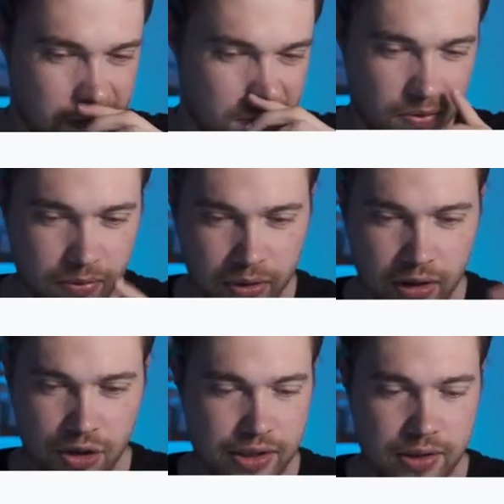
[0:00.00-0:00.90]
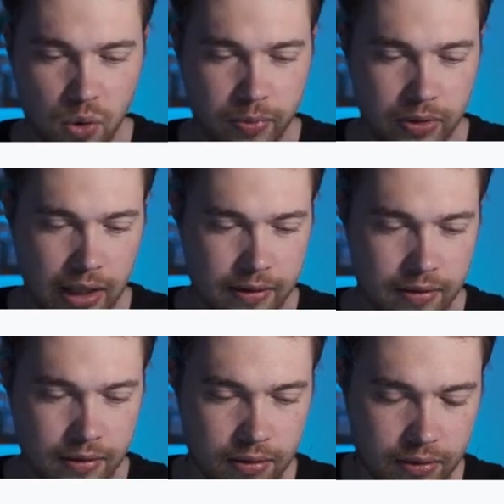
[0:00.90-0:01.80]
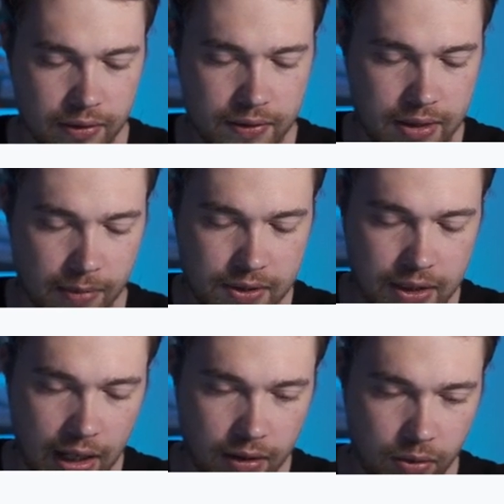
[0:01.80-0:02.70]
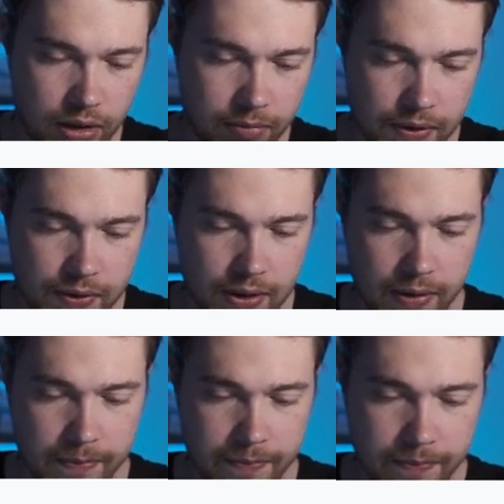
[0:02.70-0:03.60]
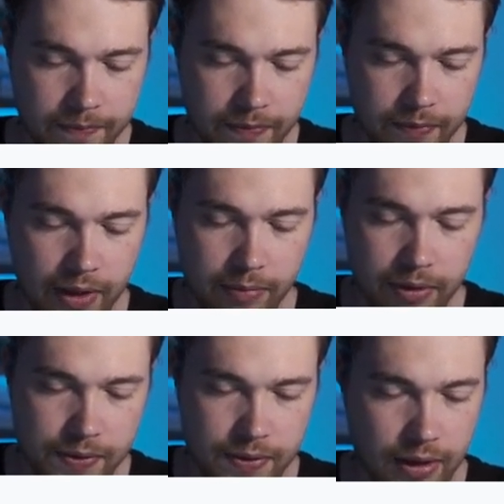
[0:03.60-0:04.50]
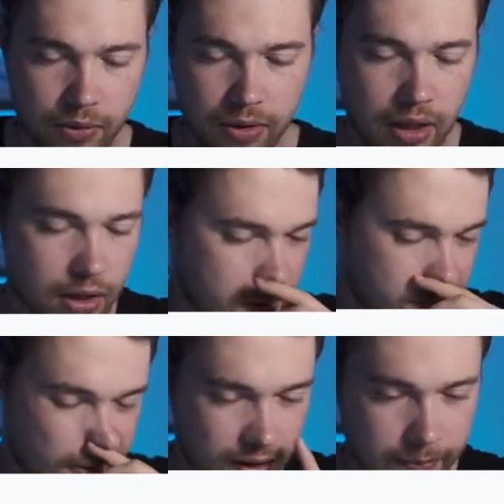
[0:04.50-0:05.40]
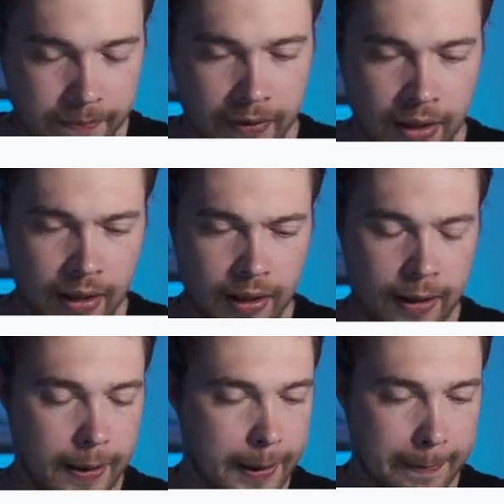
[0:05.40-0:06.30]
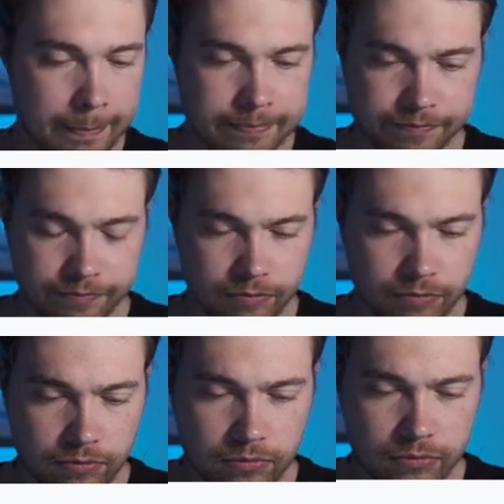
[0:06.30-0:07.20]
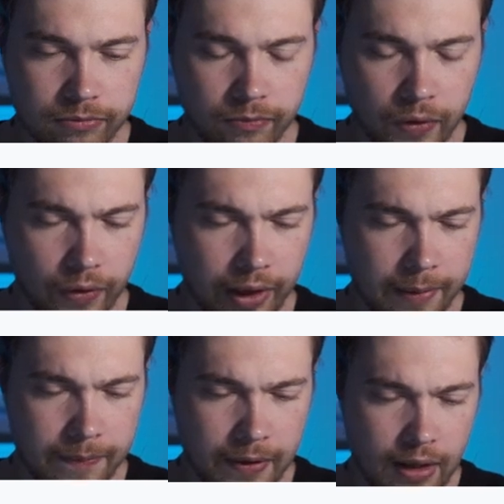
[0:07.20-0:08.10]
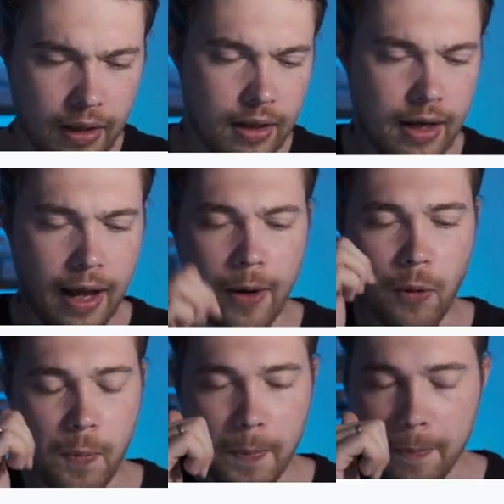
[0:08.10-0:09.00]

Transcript: we're going to just loop on that, on the same state on the BC, right, because like who cares about them? Okay, now,